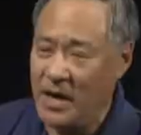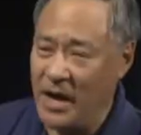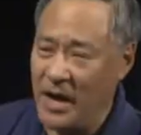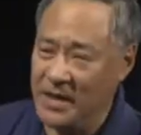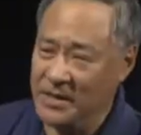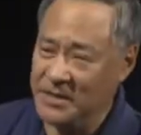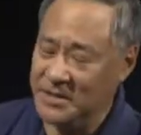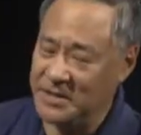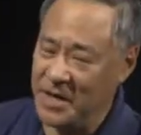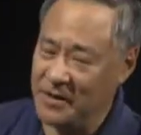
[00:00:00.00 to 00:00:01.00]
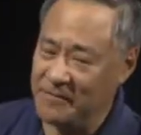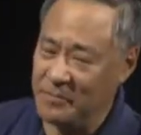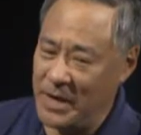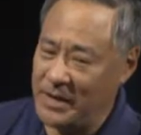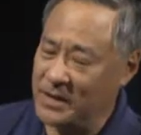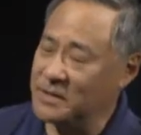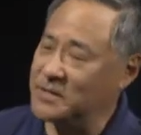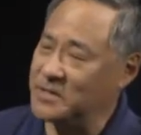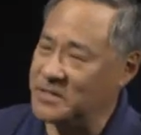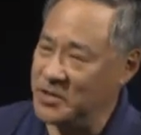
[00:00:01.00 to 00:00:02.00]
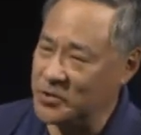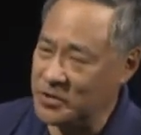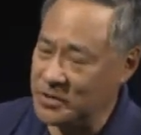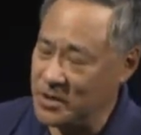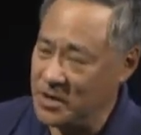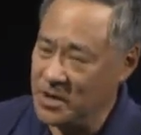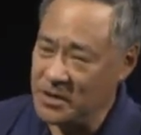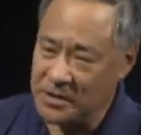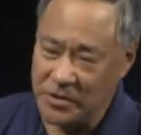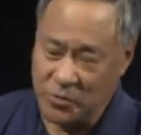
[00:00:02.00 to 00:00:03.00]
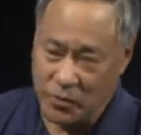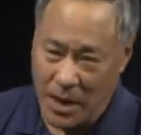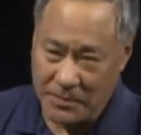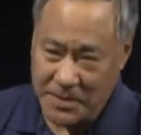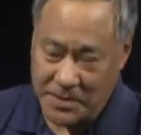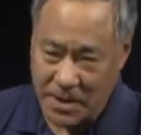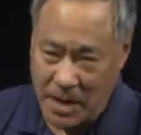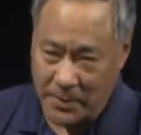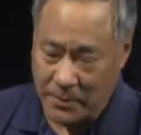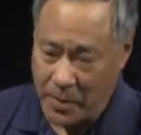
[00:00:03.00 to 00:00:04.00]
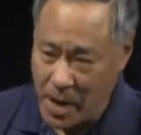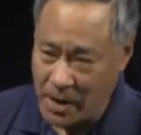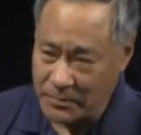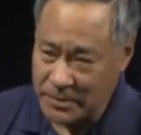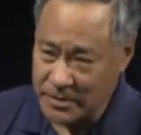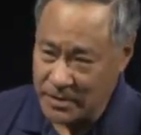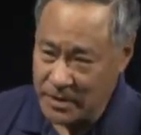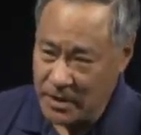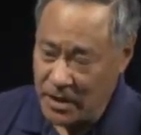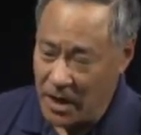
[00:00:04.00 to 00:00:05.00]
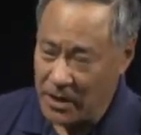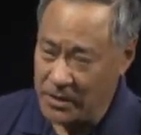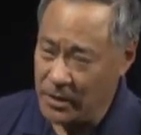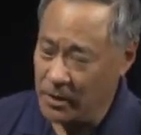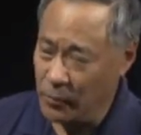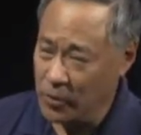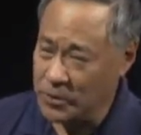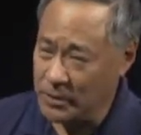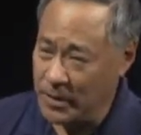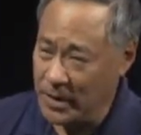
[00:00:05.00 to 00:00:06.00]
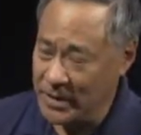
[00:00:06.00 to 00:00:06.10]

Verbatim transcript: And instead of making the decision to drop the atomic bombs, on Hiroshima and